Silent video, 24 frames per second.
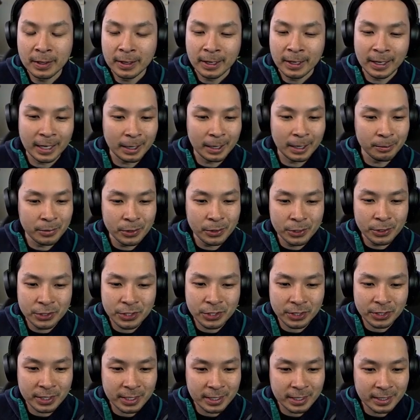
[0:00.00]

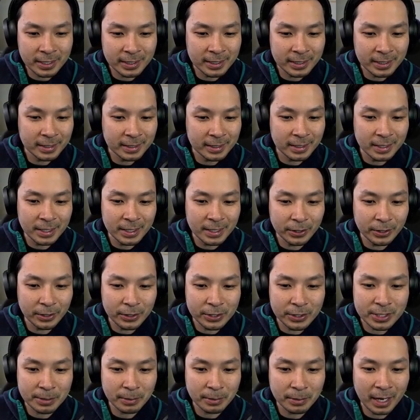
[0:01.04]
Usually, there's
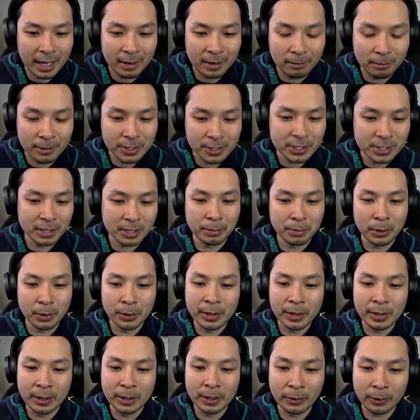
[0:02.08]
some kind of risk
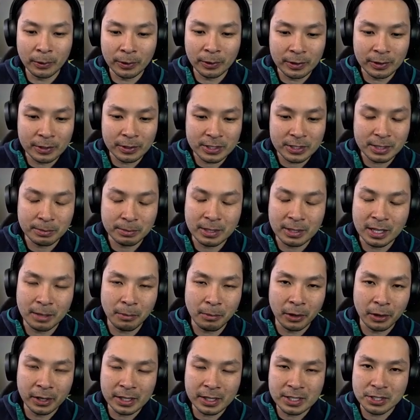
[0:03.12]
component, or there's something the
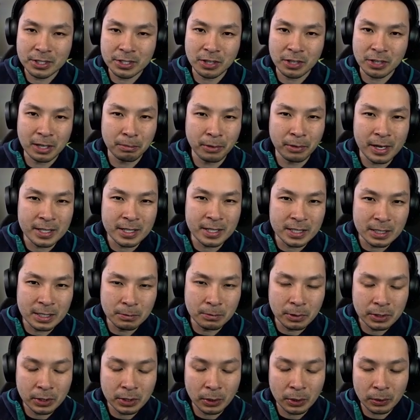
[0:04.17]
market's trying to price in with
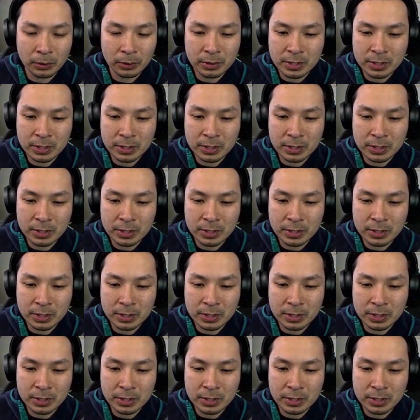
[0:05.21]
gold.